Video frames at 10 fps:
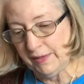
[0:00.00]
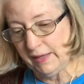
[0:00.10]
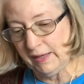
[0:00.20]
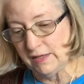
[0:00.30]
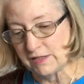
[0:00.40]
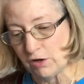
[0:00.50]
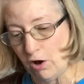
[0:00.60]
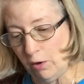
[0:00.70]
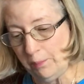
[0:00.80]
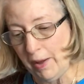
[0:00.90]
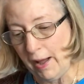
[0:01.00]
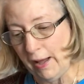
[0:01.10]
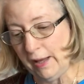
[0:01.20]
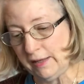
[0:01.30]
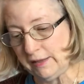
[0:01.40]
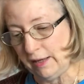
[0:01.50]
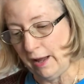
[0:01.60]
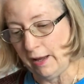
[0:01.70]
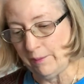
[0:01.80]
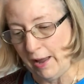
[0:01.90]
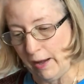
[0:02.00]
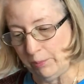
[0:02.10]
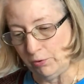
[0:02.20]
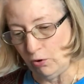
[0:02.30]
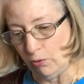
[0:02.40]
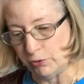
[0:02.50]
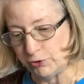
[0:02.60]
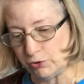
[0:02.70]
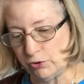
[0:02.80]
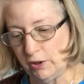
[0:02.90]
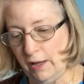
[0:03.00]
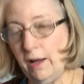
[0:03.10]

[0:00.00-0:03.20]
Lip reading: He is all pine and I'm apple orchard.